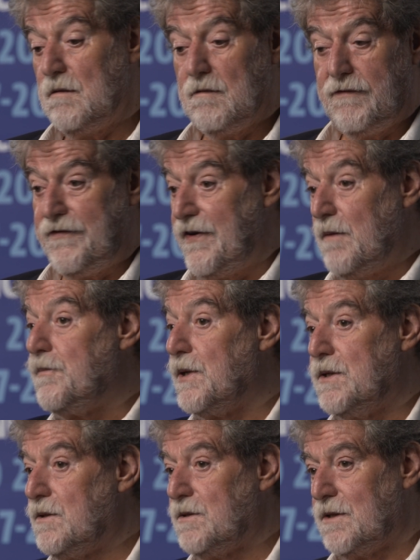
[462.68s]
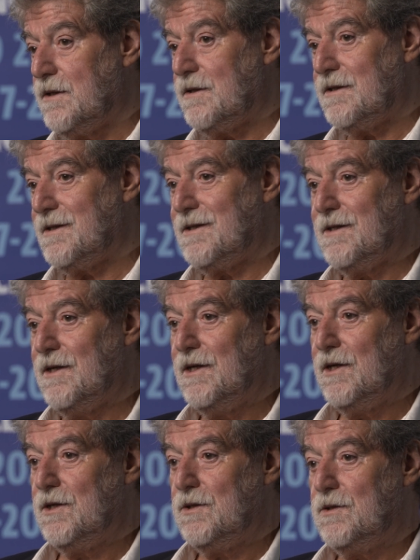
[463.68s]
film producers
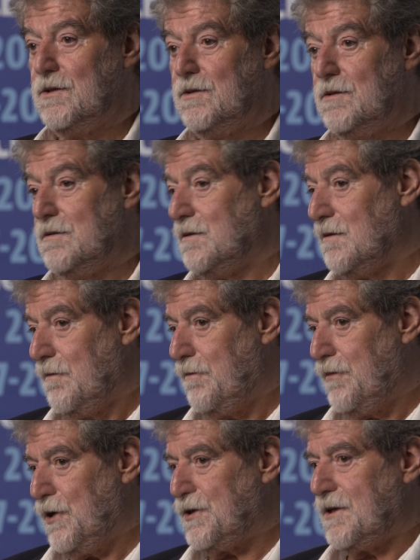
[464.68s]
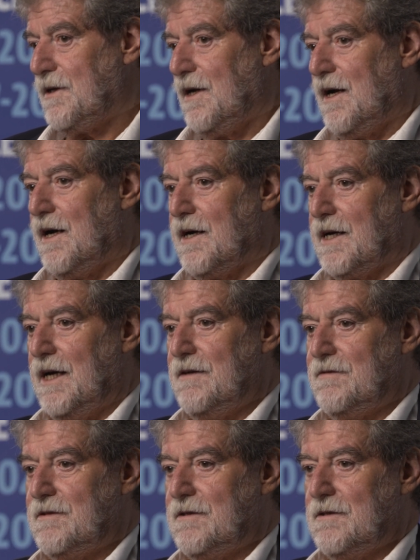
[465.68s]
to personal
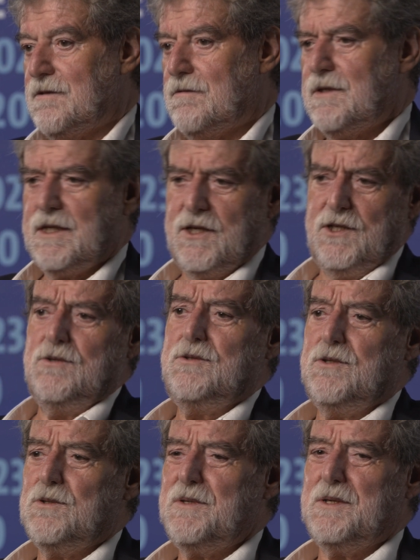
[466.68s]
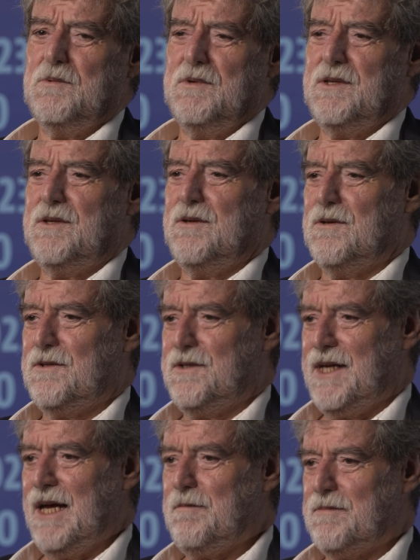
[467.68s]
archives. What are you doing with your
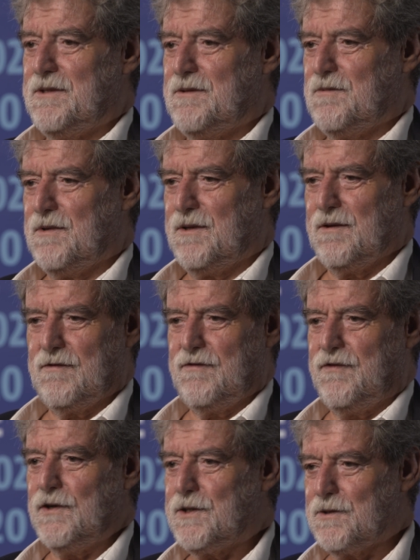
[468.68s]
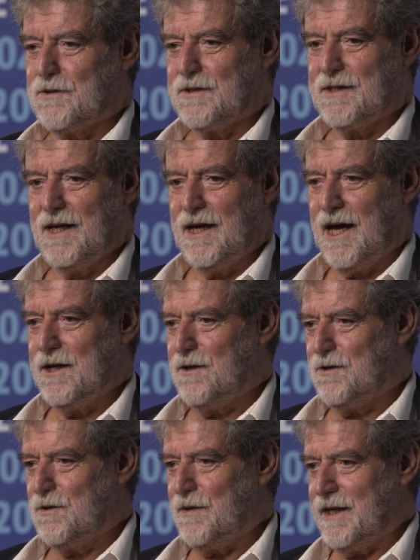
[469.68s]
tapes, with your photos? Are
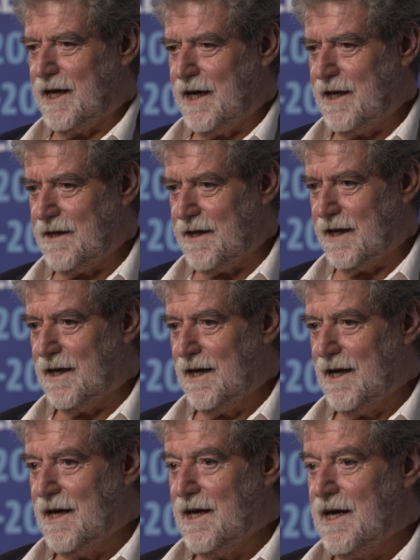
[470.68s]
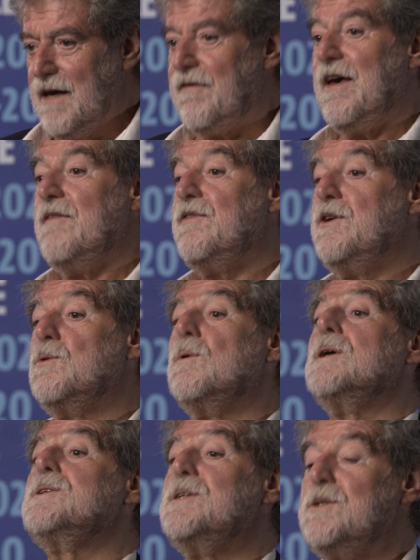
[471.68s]
you doing anything? If ever you
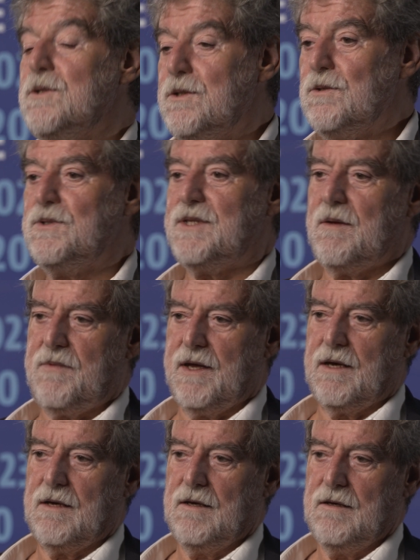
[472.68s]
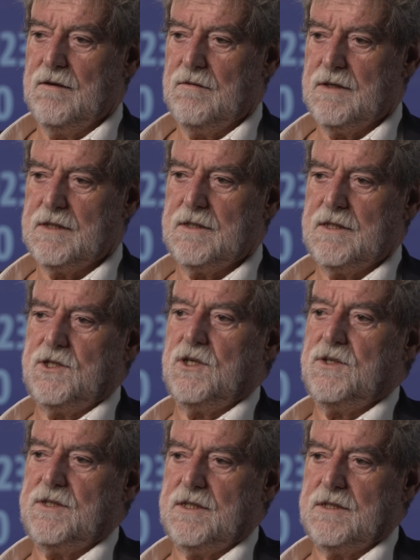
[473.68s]
wanted to do something, what are the
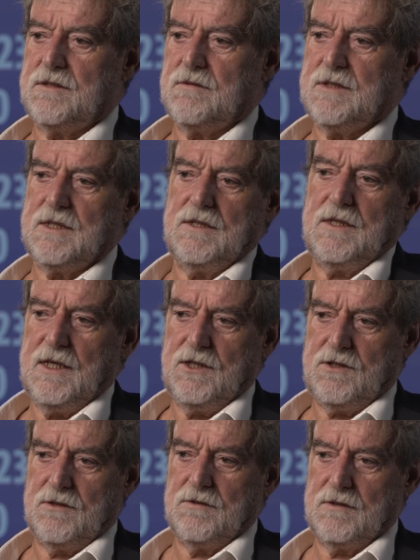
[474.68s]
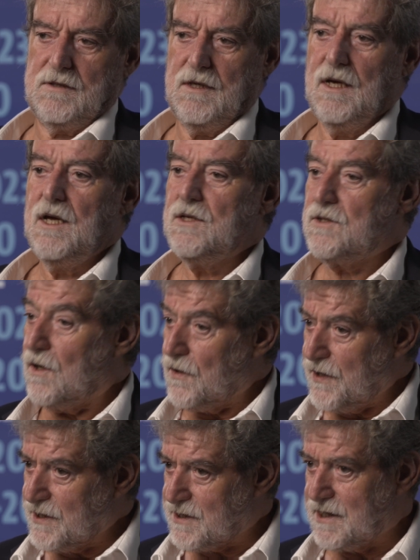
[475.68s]
choices? What are the issues? So
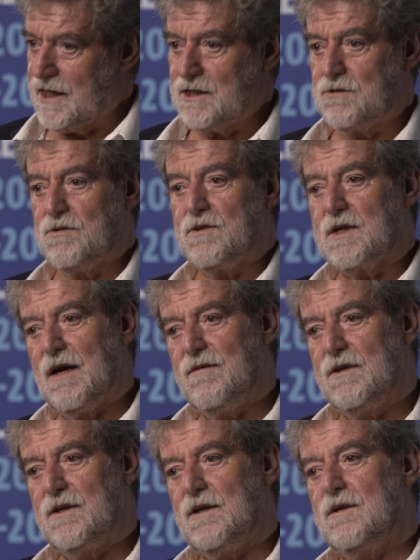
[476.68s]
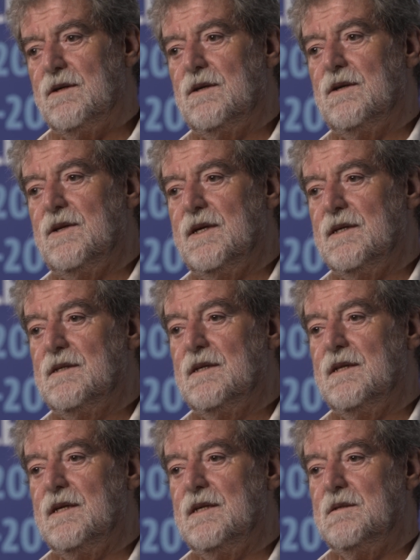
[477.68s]
all these things were covered on all these
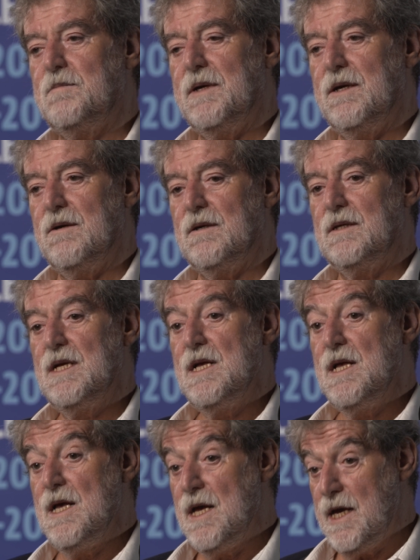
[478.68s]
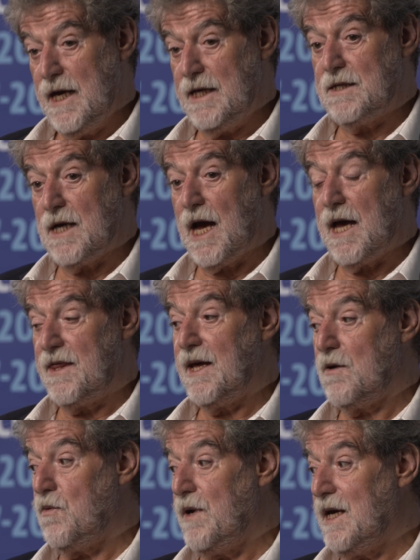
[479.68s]
periods. I
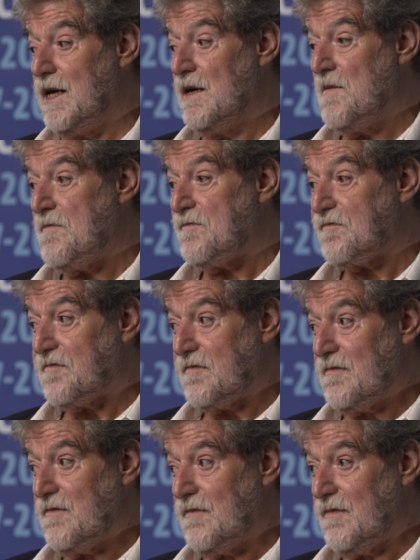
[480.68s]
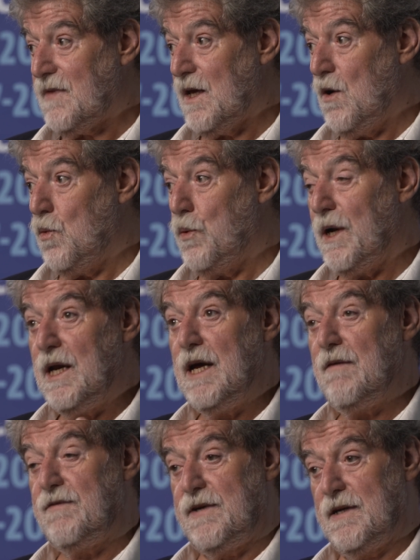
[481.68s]
think we
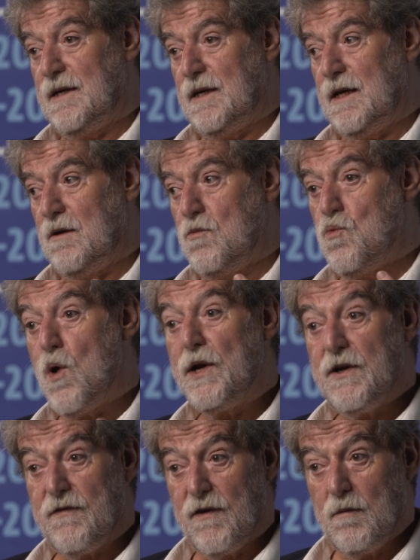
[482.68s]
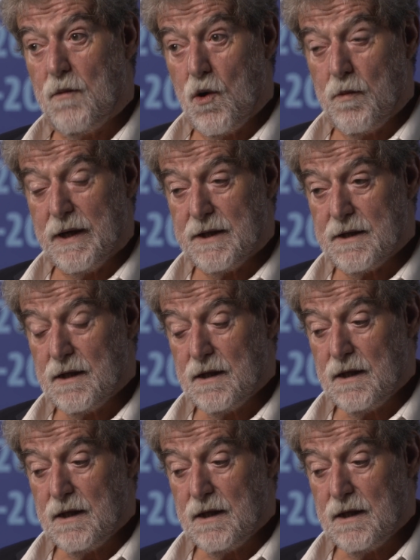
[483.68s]
lived a wonderful moment,